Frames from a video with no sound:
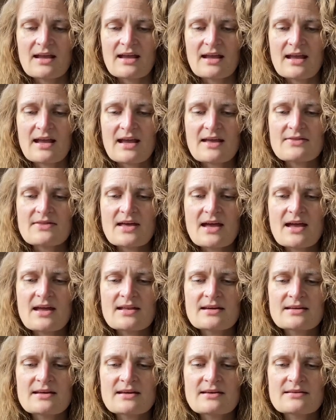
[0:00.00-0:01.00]
and
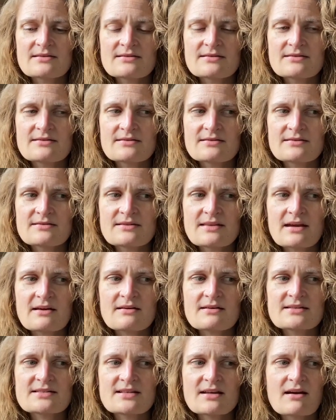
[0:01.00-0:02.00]
then there
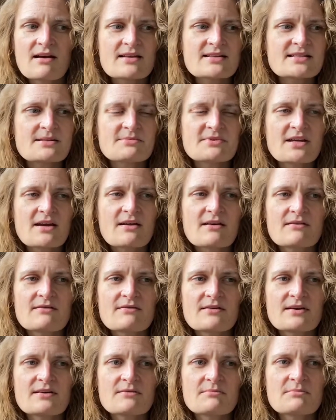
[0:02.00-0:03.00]
is the concept of
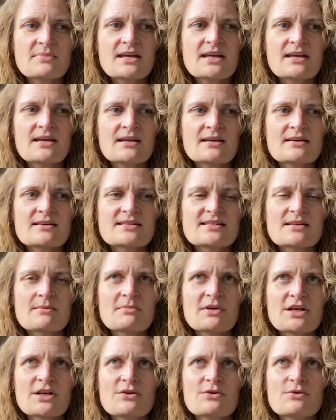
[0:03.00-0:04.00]
being
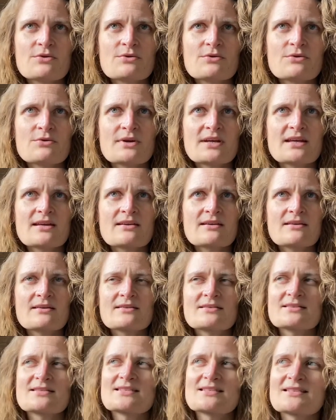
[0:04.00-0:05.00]
somebody who
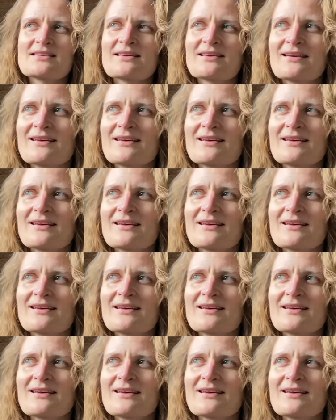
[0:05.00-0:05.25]
is